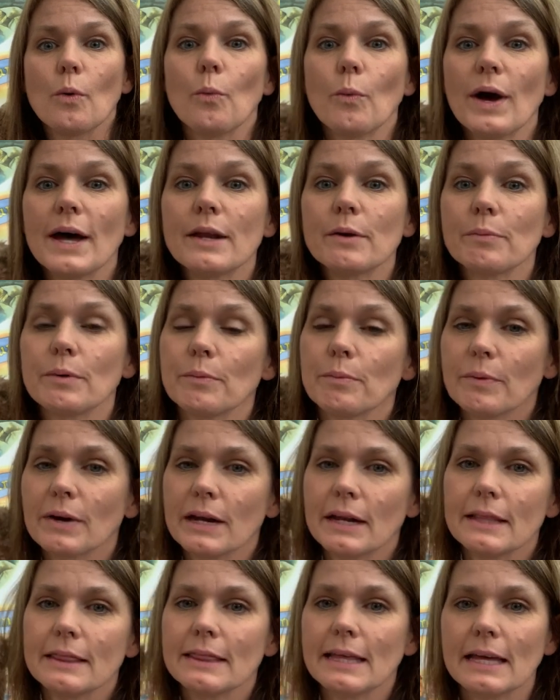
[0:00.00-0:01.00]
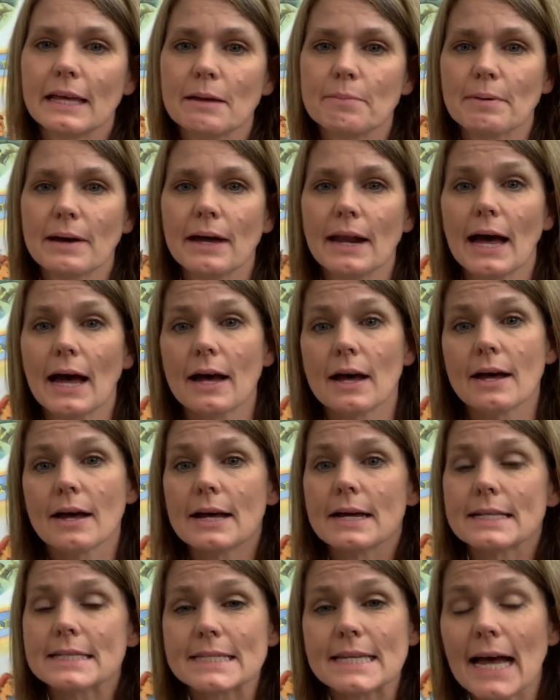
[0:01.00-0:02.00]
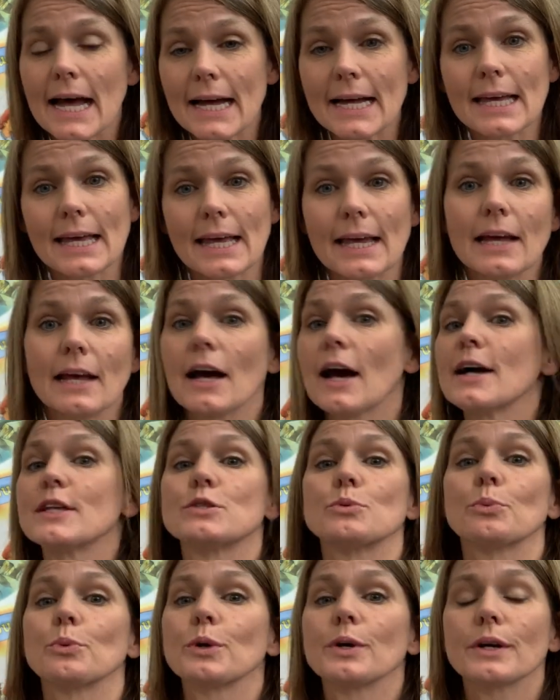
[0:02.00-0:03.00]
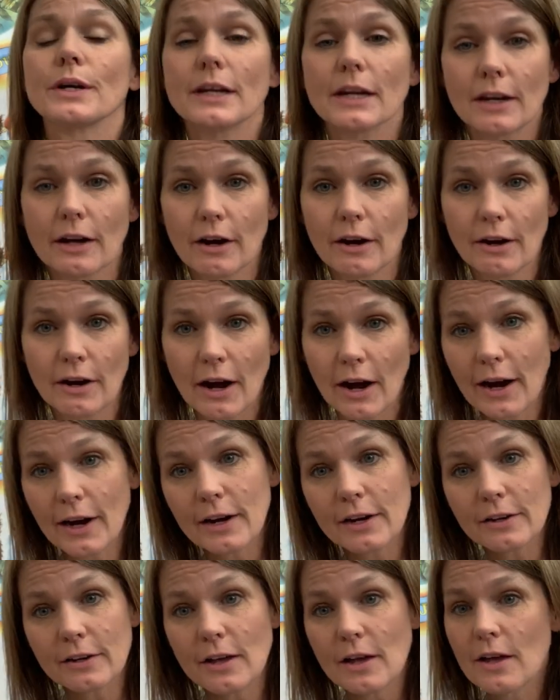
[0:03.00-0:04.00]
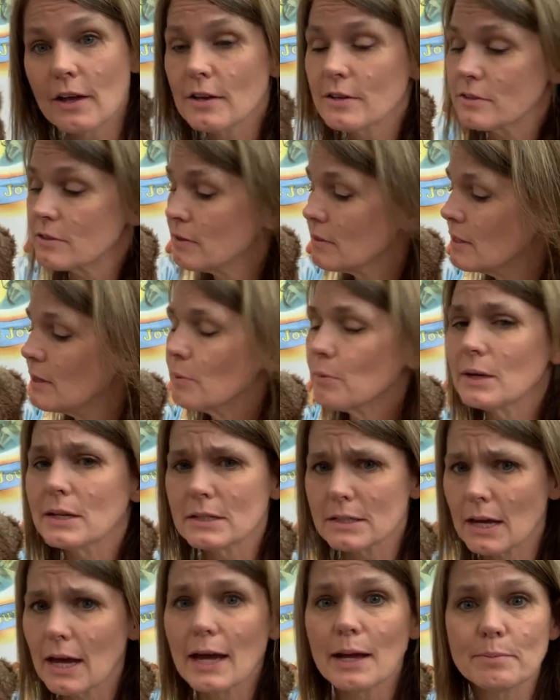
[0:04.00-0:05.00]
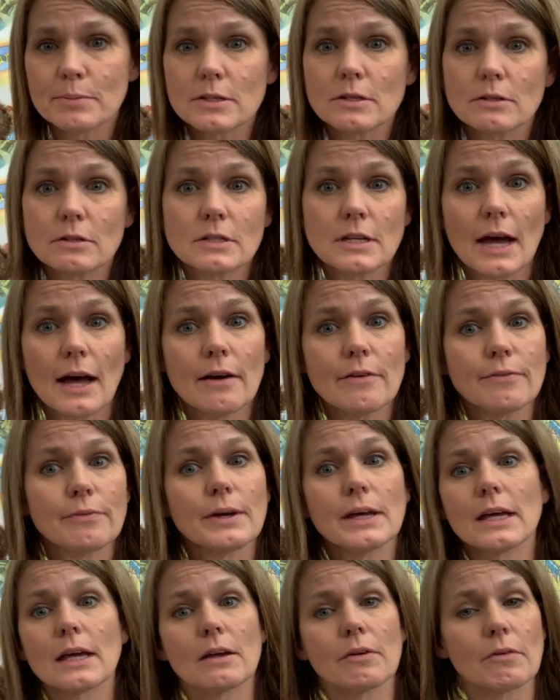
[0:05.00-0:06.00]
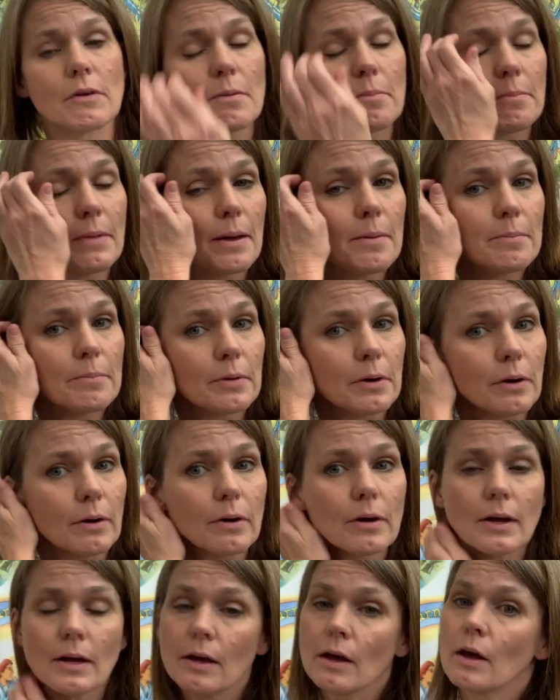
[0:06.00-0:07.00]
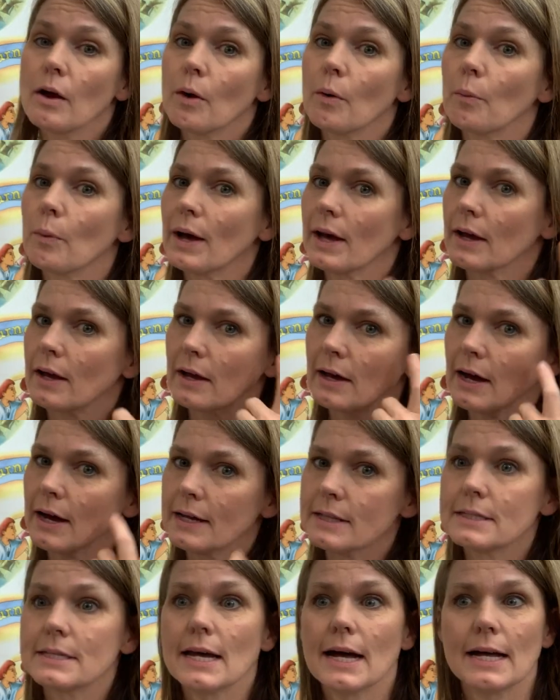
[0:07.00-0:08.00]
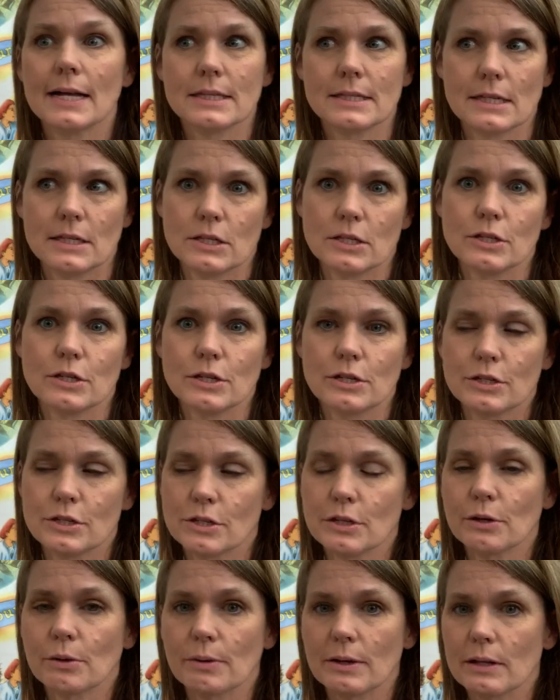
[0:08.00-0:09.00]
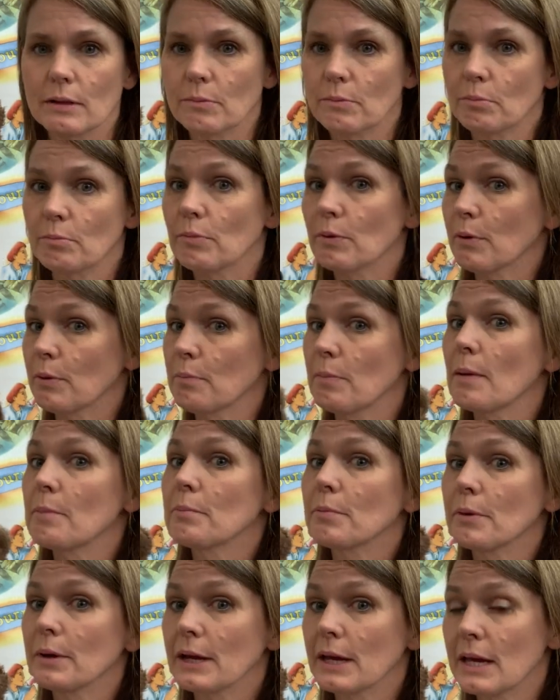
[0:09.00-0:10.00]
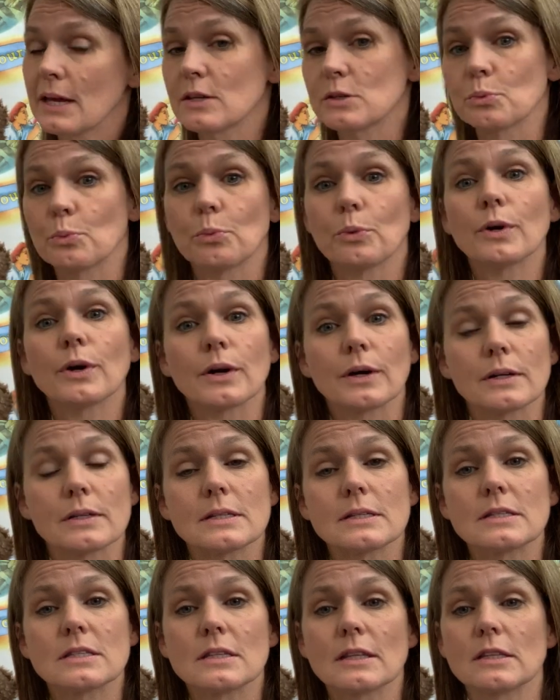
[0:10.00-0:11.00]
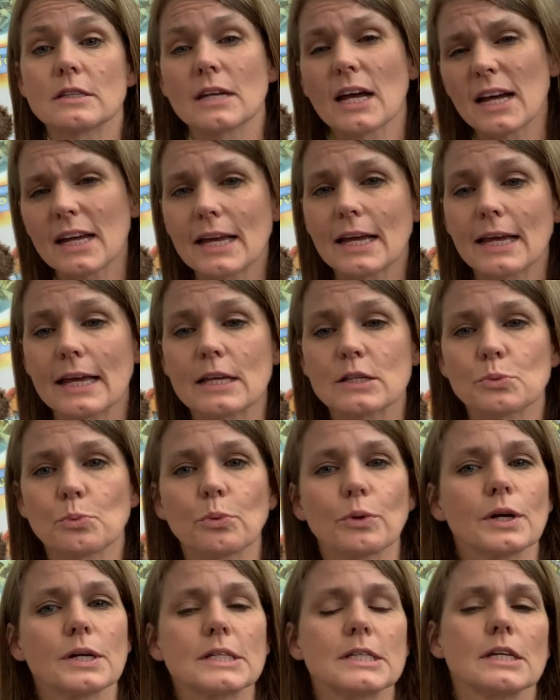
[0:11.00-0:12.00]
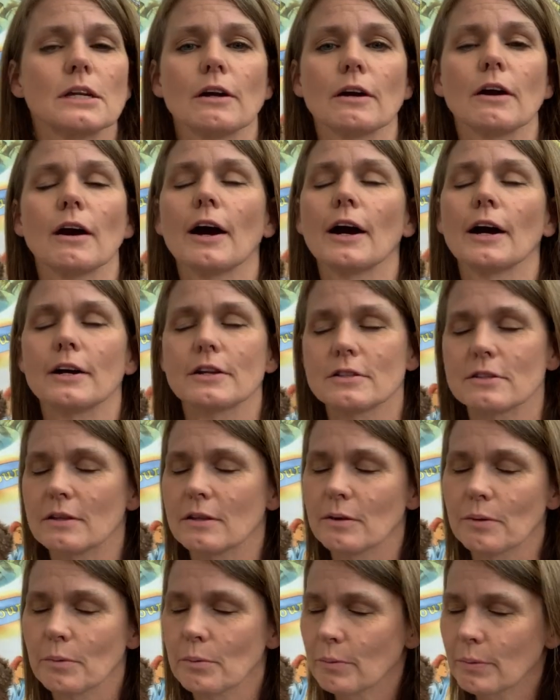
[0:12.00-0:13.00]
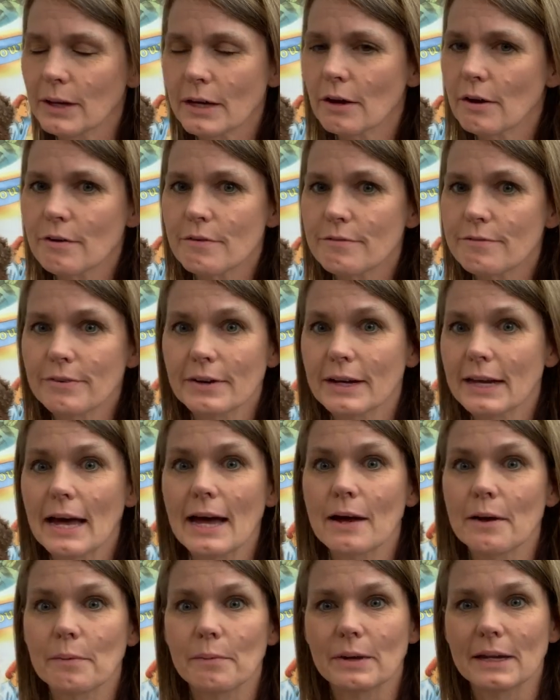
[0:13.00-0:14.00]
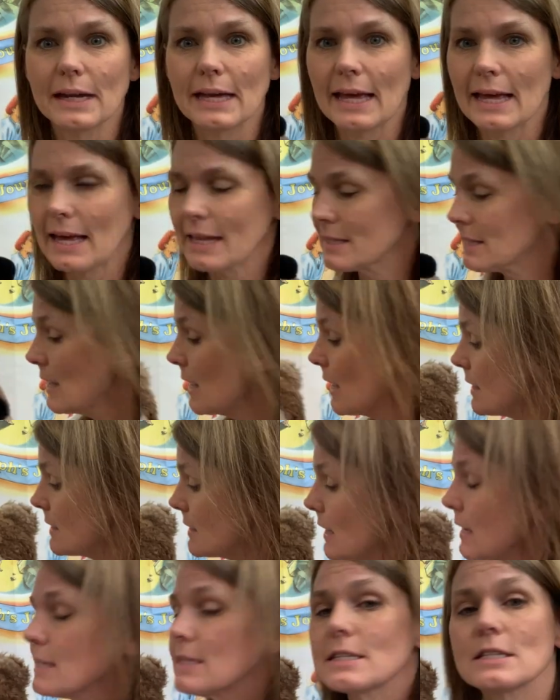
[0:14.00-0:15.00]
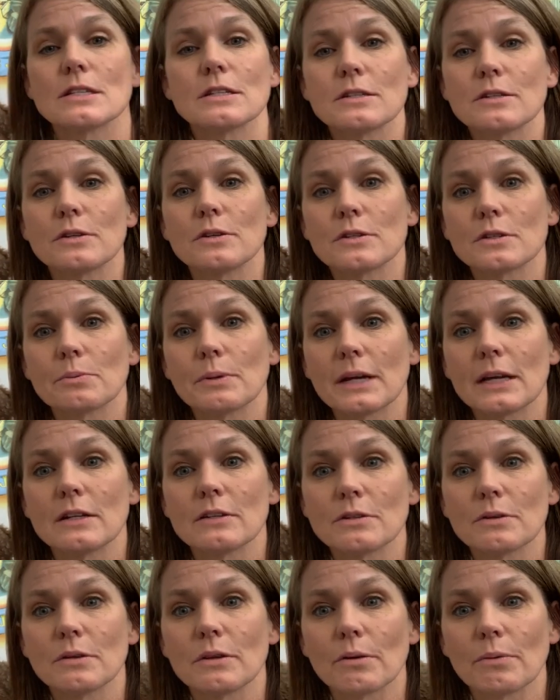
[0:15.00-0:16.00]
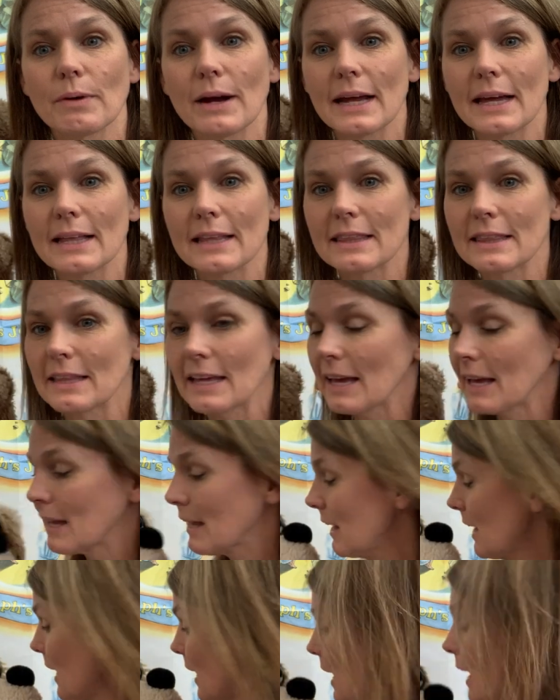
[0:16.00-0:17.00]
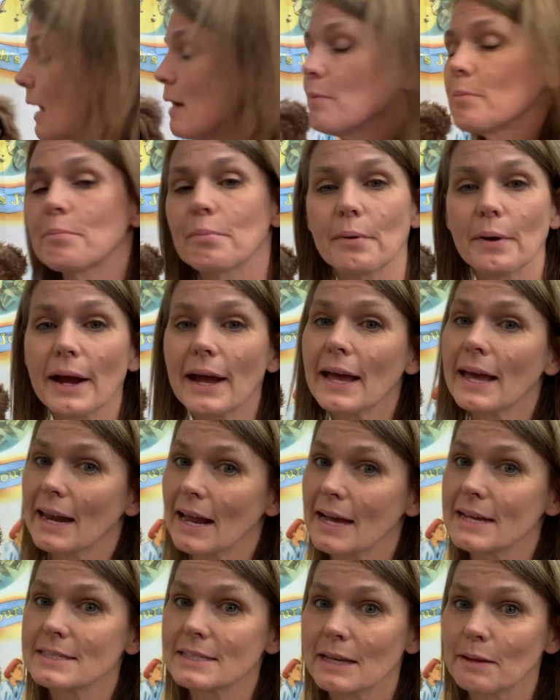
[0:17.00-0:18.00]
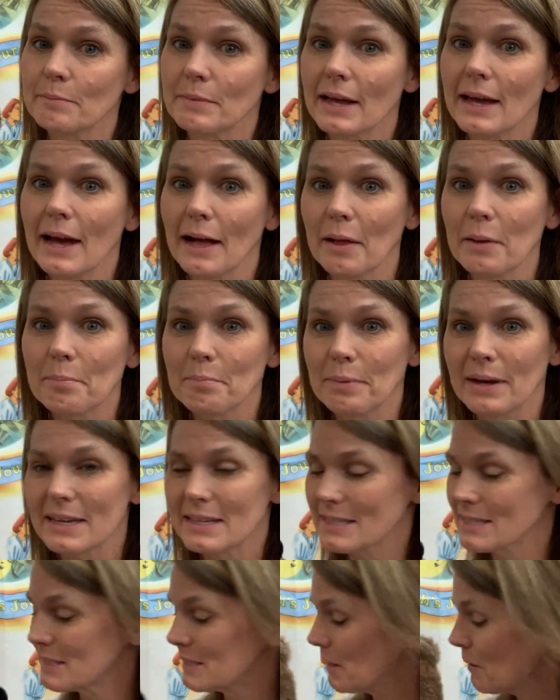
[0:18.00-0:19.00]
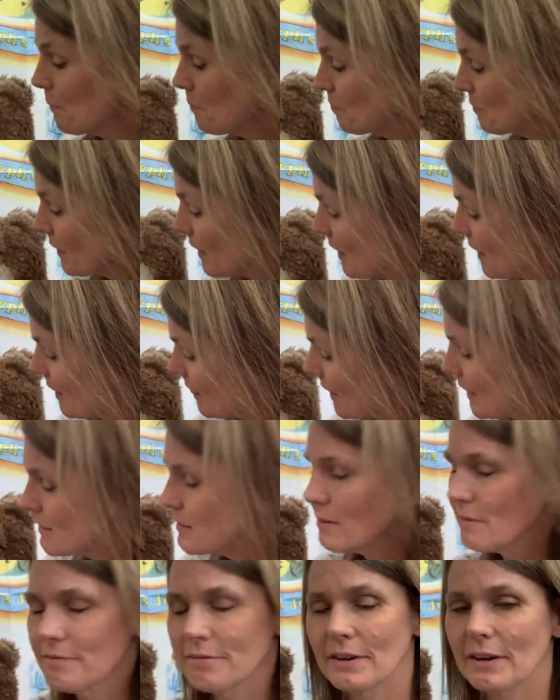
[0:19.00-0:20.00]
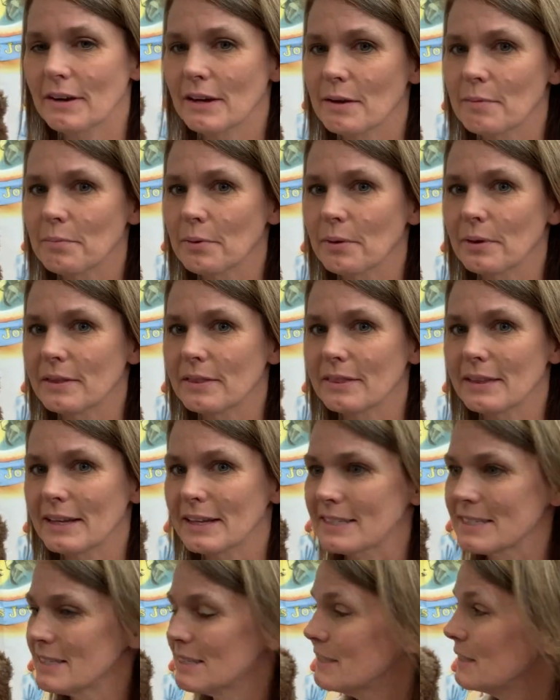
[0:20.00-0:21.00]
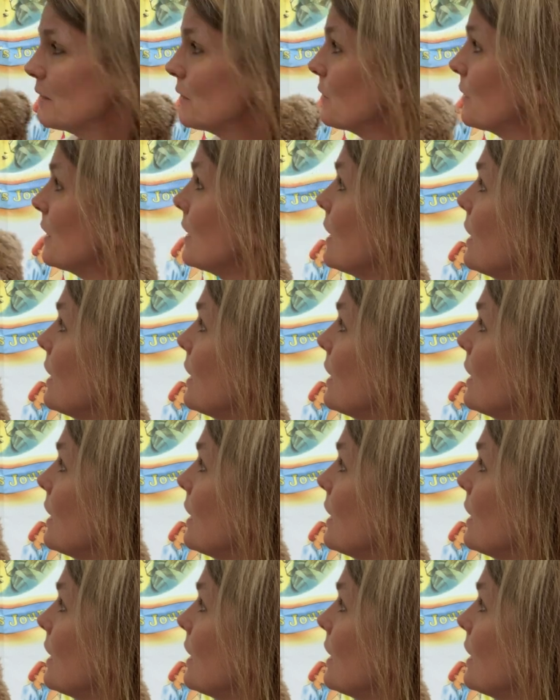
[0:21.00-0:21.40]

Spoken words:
One, we want to think about tucking God's word in our heart so that when times are tough, we can remember what God tells us to do. Remembering his words, tucking his words in our heart so that we don't forget what he tells us to do so we can do the right thing and pray and ask him to help us. So that's a very important thing to do.